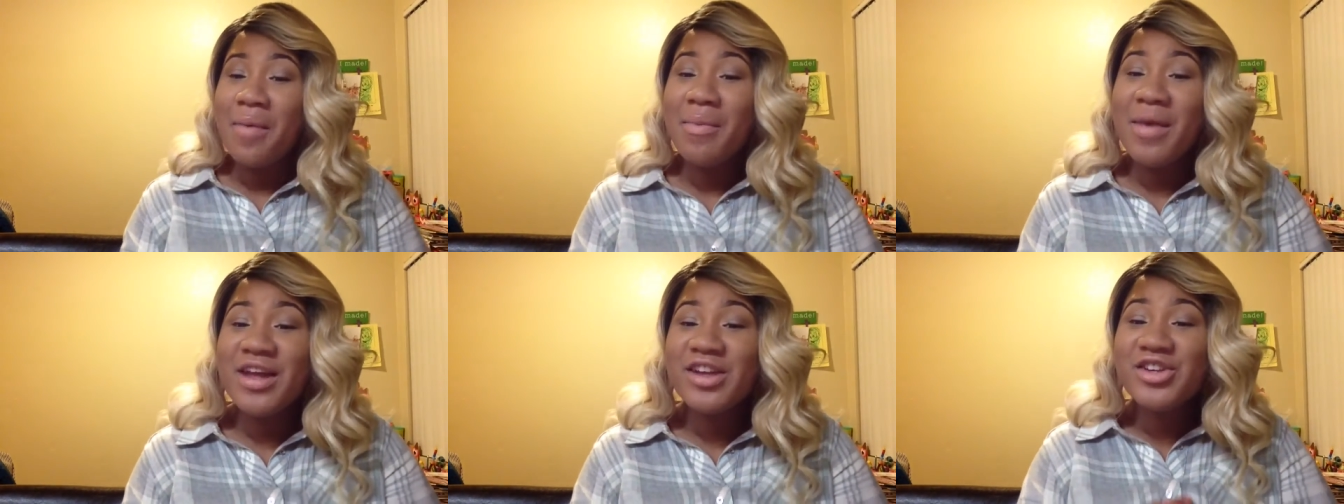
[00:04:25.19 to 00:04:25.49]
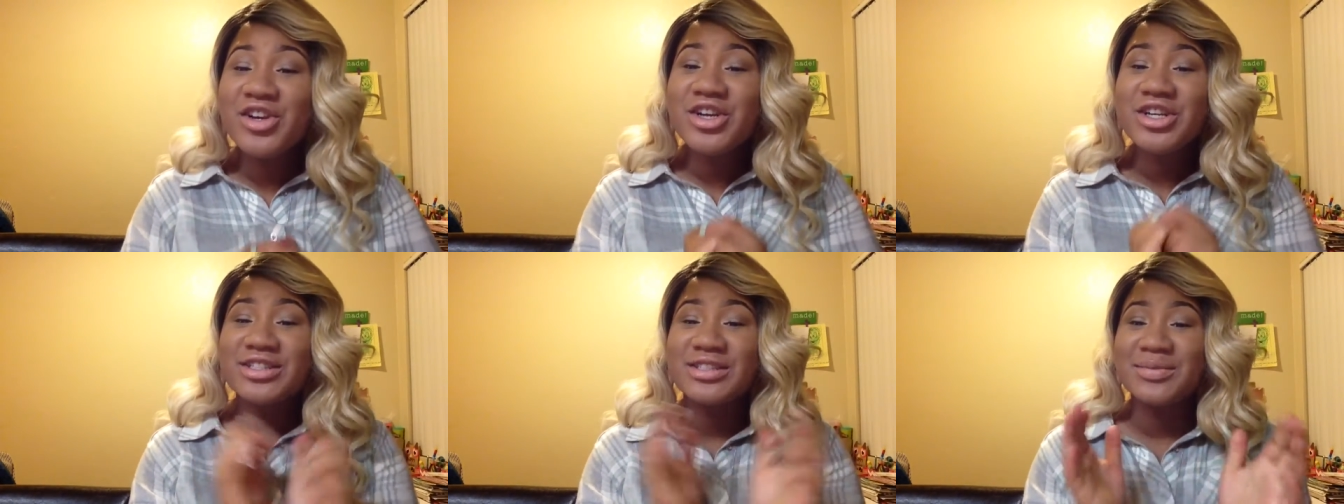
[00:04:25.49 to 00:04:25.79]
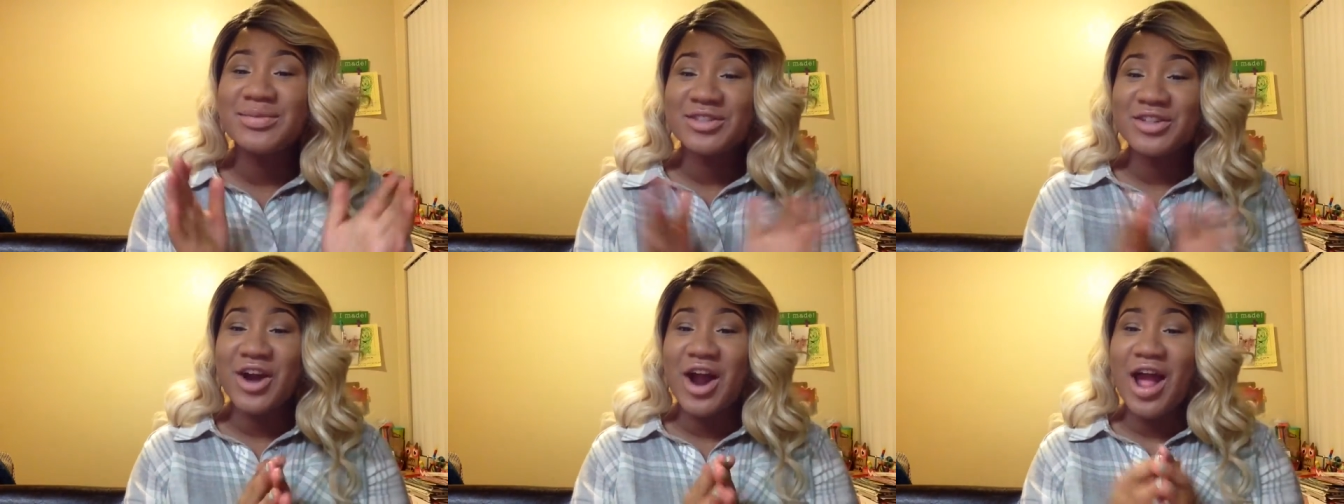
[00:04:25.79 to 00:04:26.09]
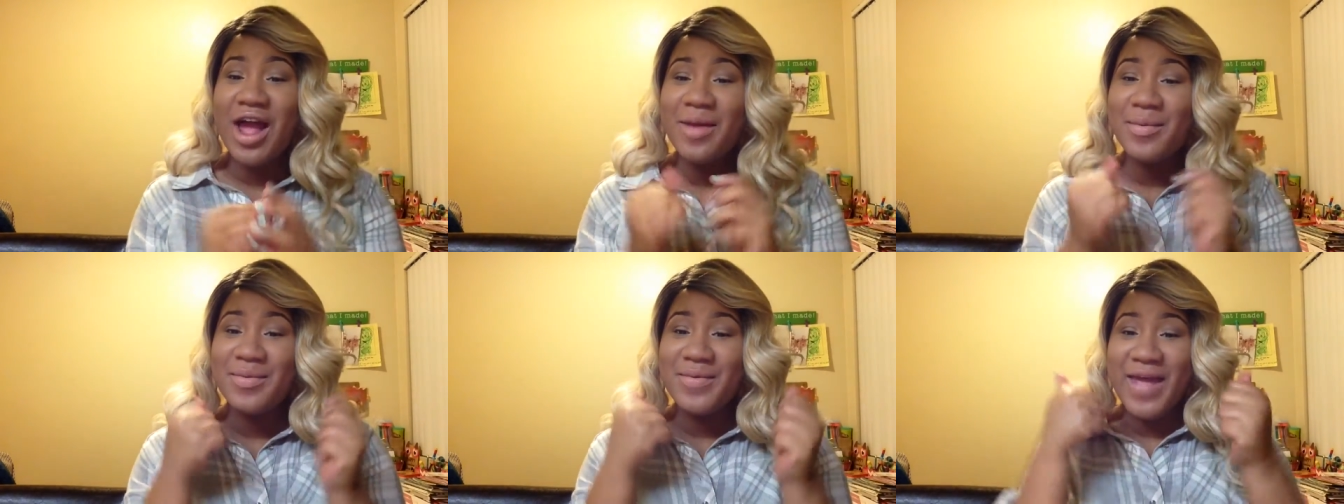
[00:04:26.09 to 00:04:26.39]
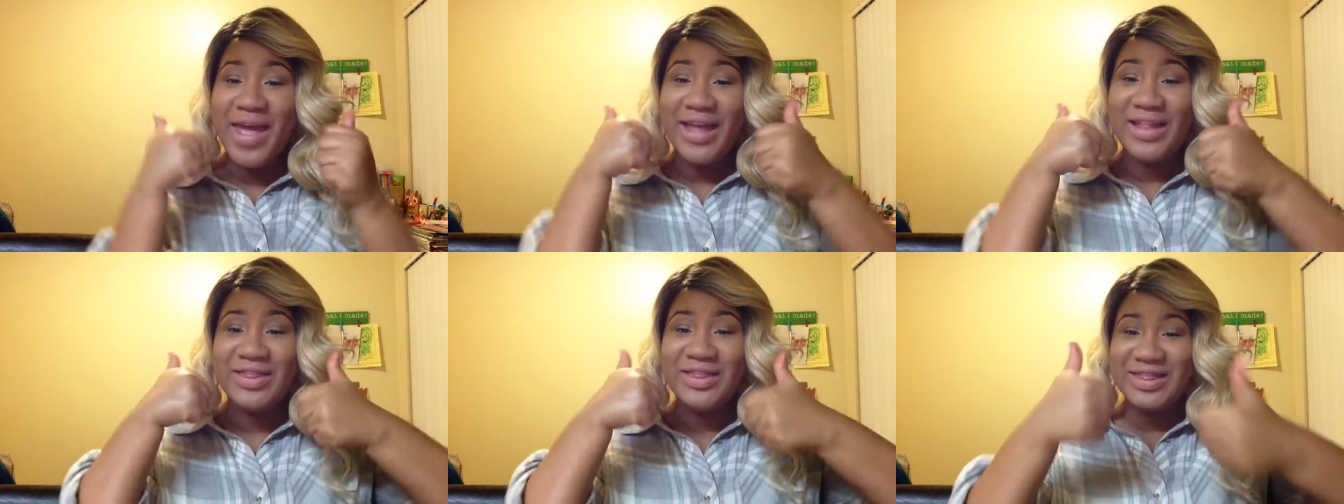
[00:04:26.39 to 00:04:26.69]
Make sure to subscribe
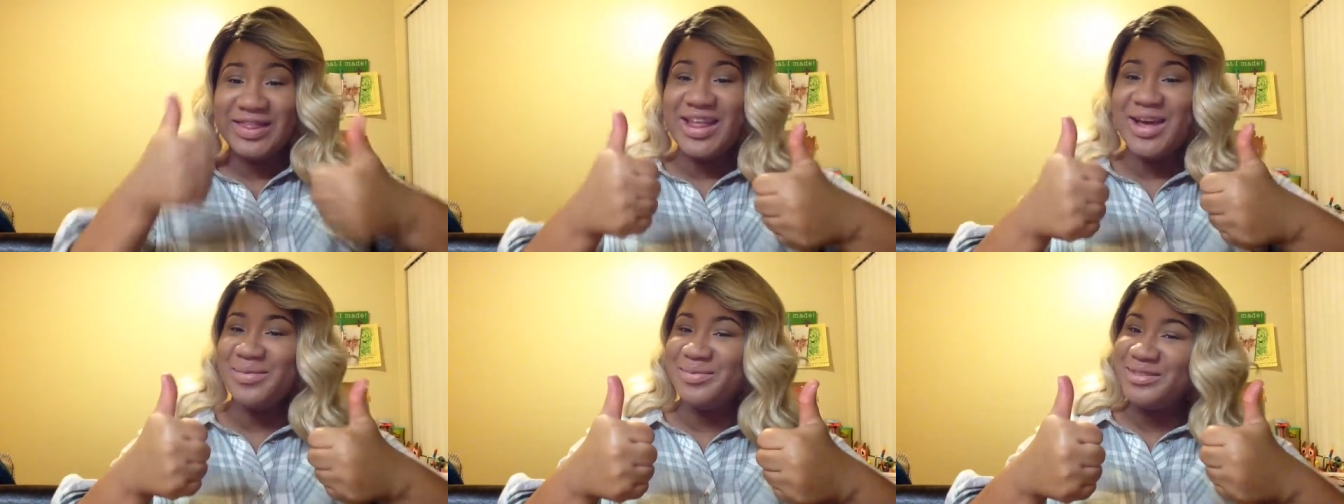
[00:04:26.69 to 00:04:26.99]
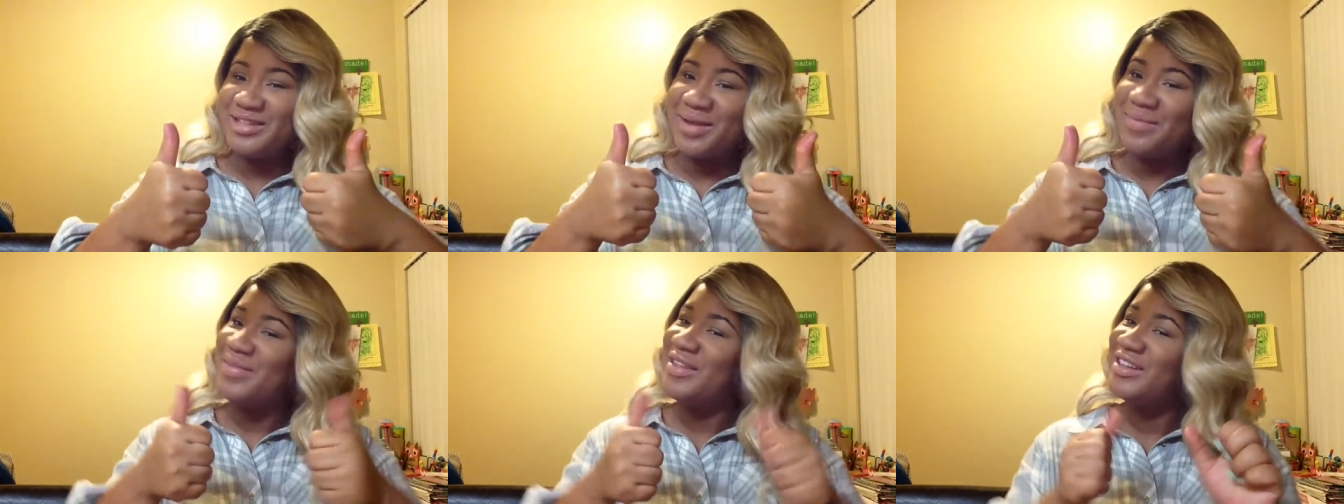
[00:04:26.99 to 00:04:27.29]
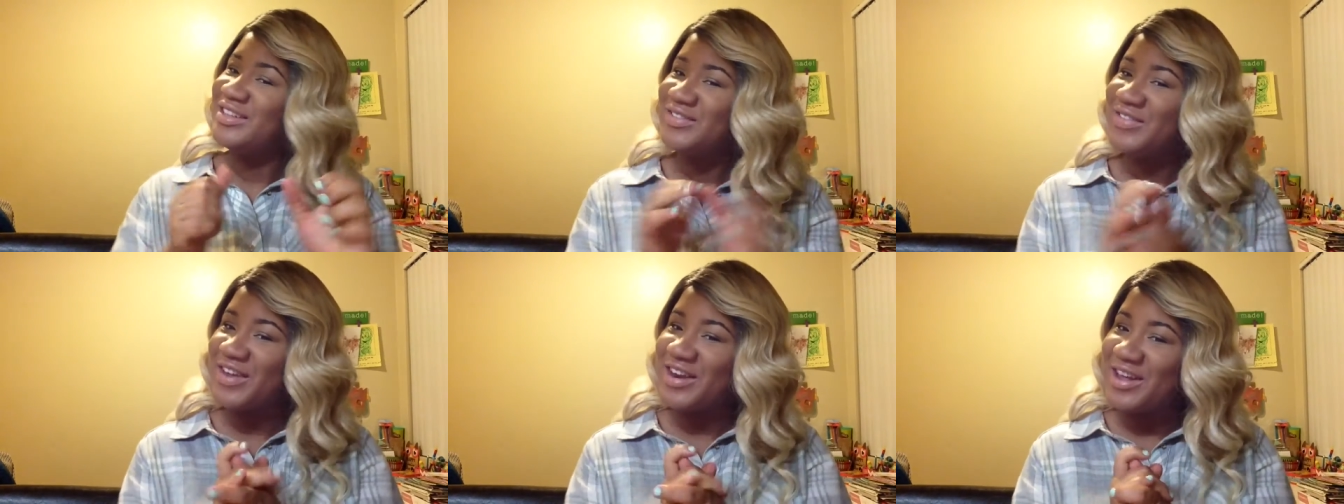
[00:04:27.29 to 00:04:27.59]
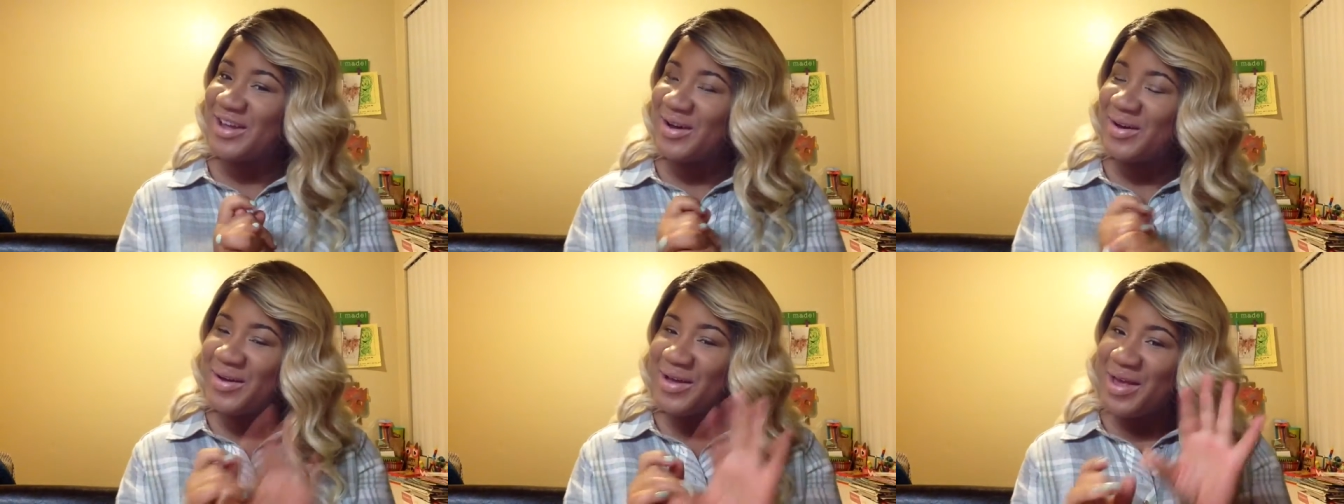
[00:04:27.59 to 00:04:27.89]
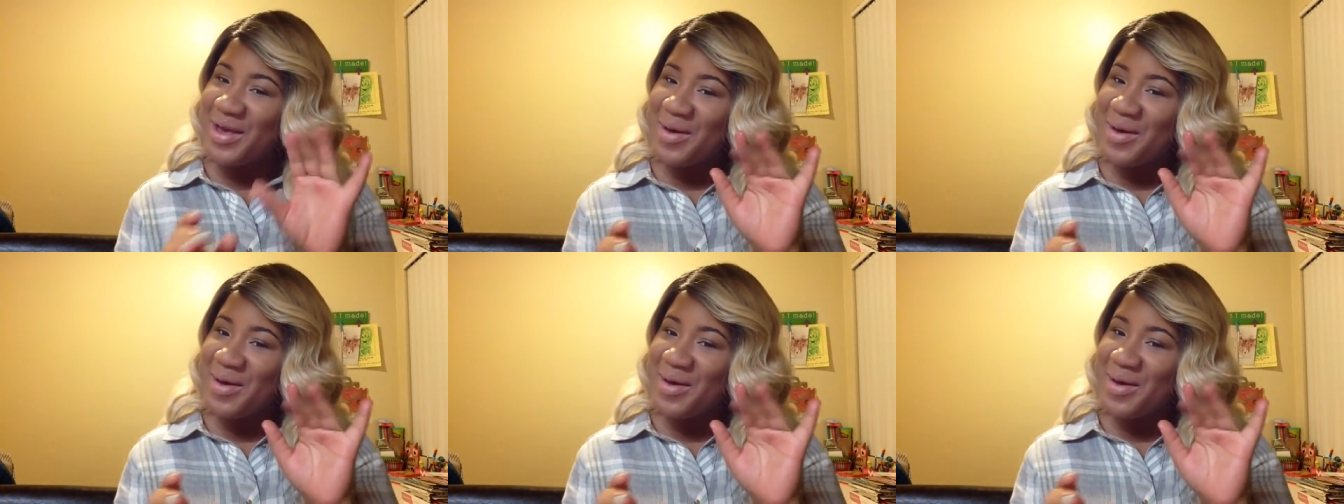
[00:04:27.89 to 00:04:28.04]
and thumbs up this video.